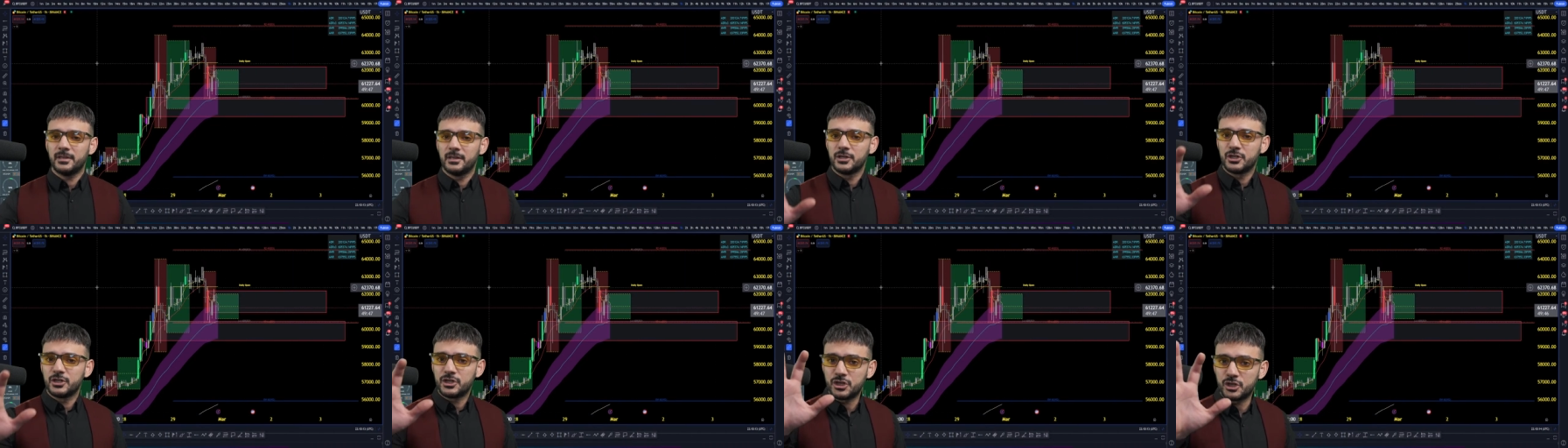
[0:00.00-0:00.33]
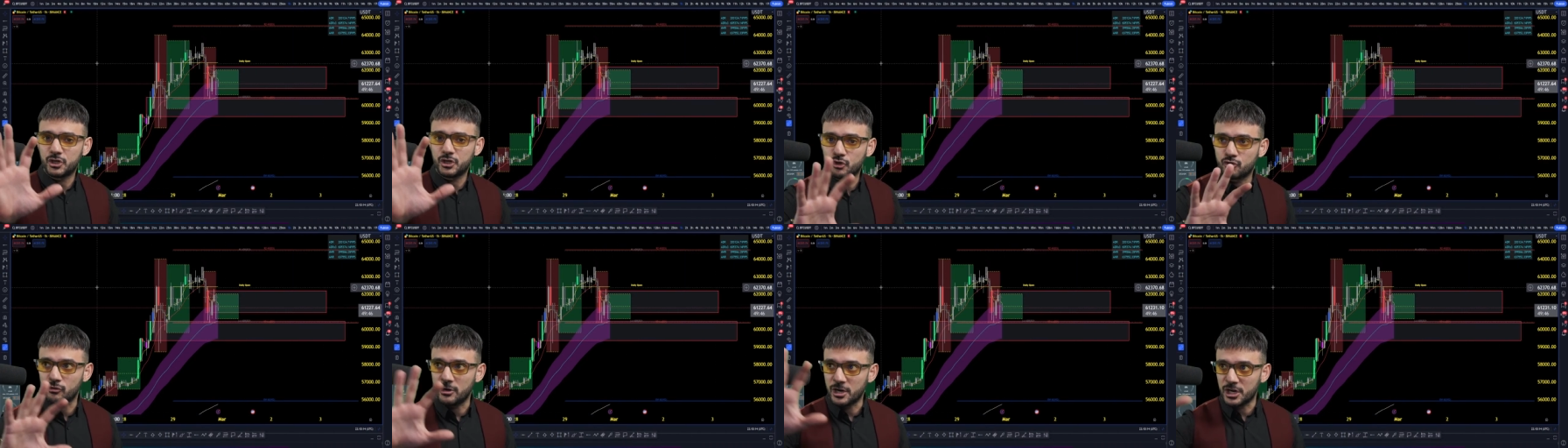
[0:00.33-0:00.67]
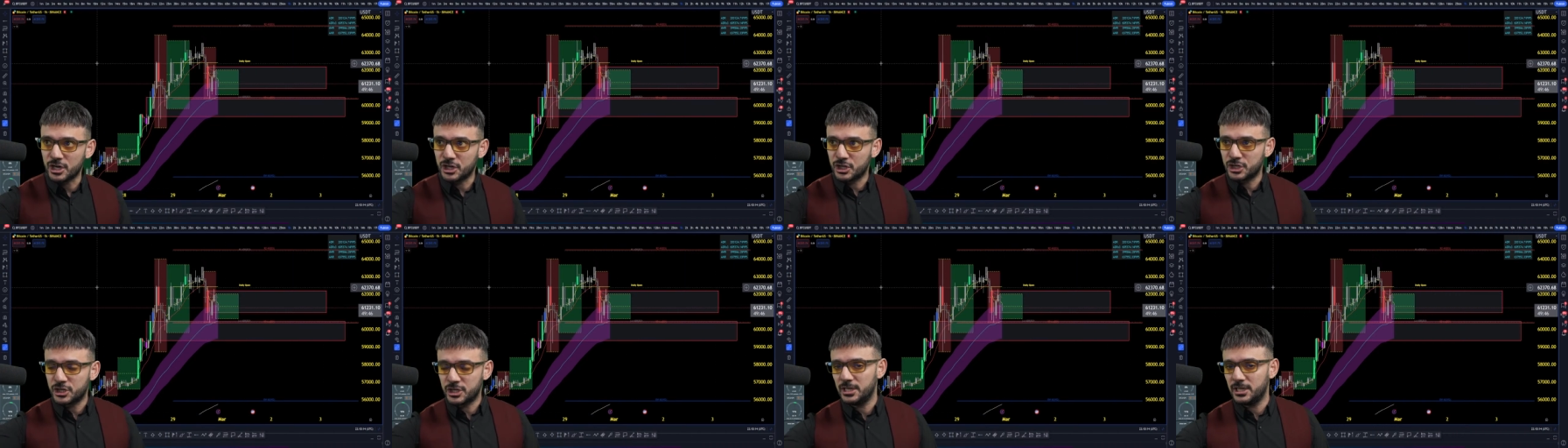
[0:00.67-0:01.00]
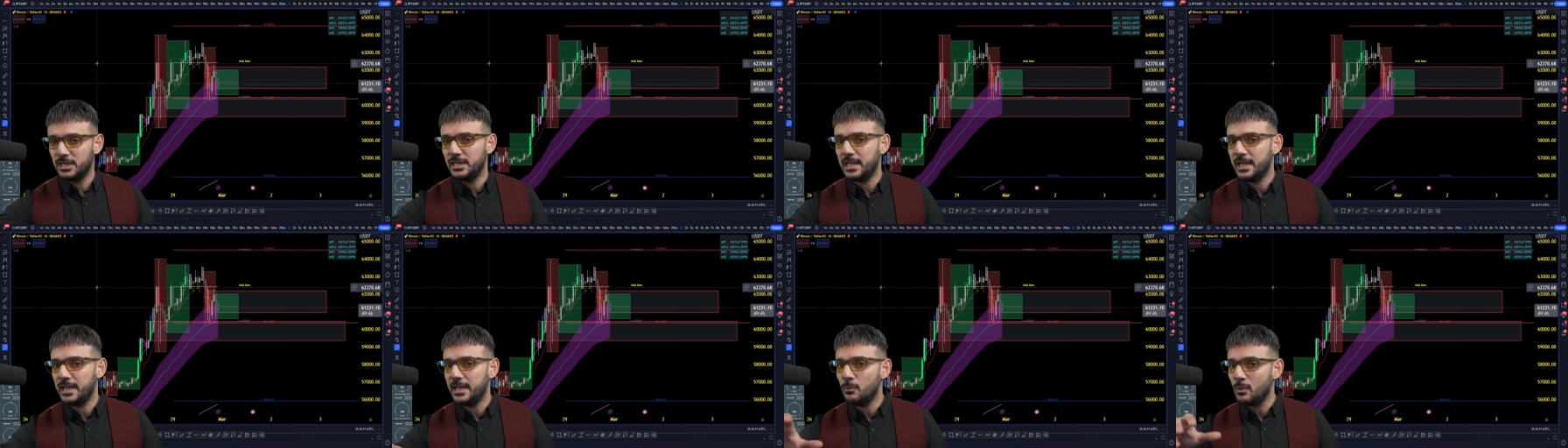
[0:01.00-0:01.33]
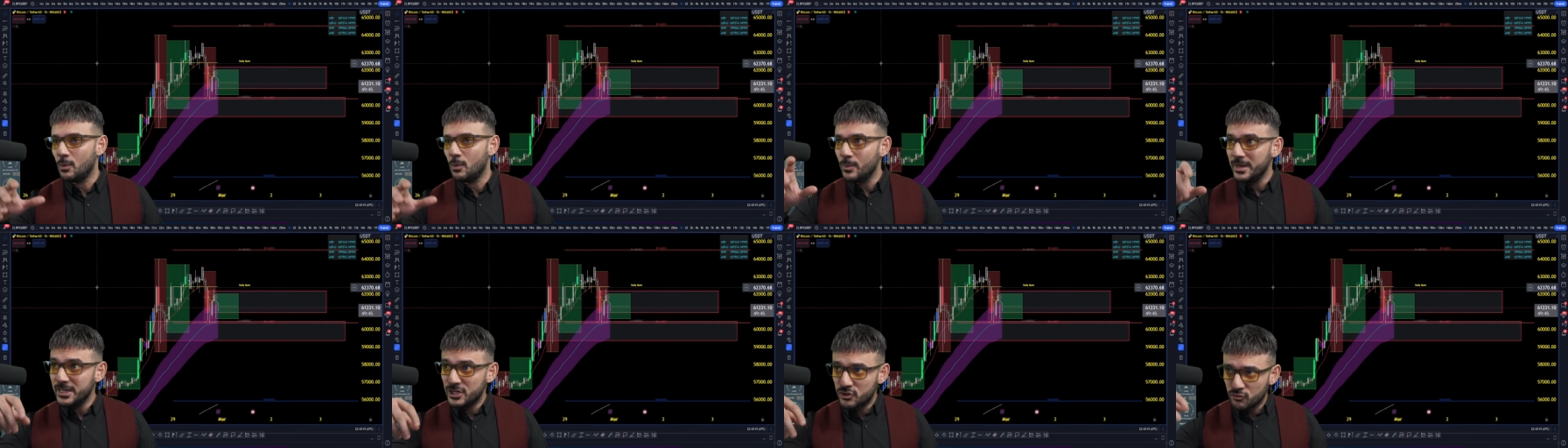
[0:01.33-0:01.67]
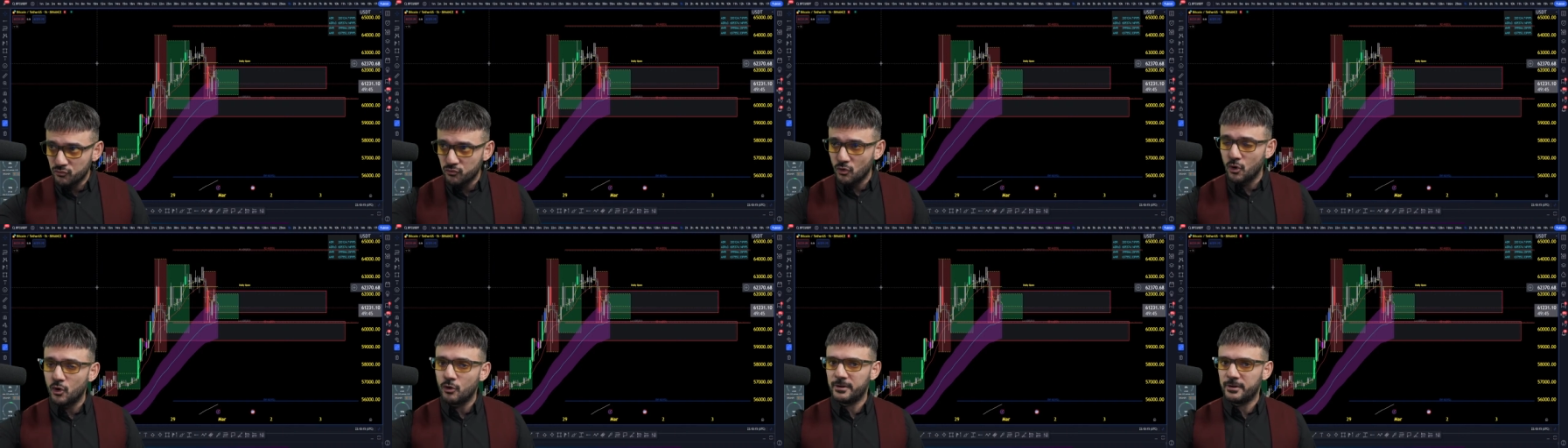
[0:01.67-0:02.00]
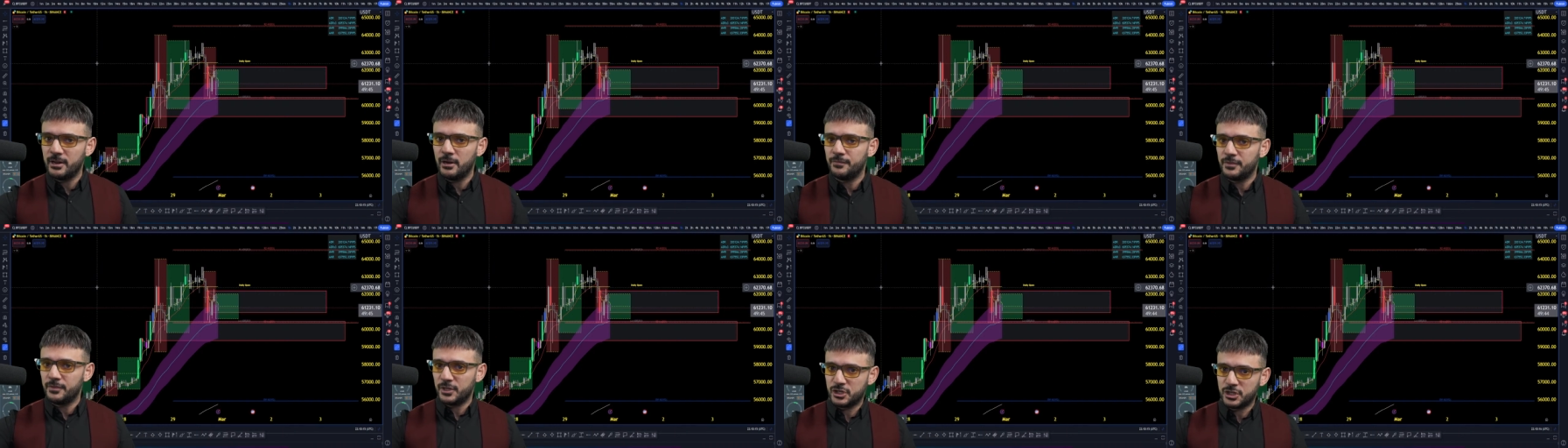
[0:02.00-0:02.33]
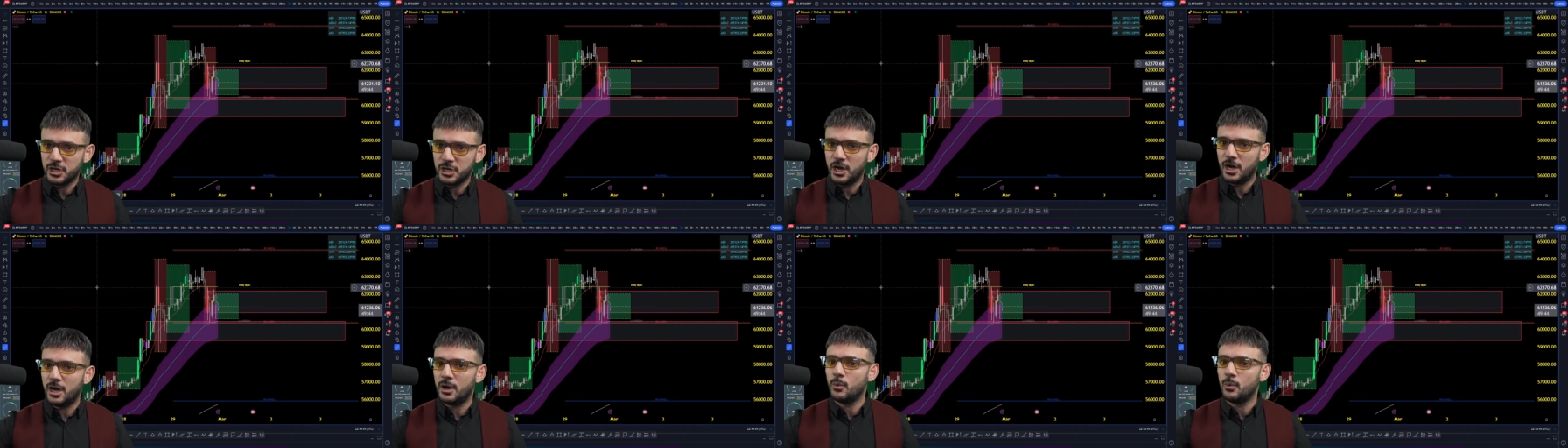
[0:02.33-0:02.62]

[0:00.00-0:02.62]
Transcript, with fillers: Structurally, when we draw it on the chart,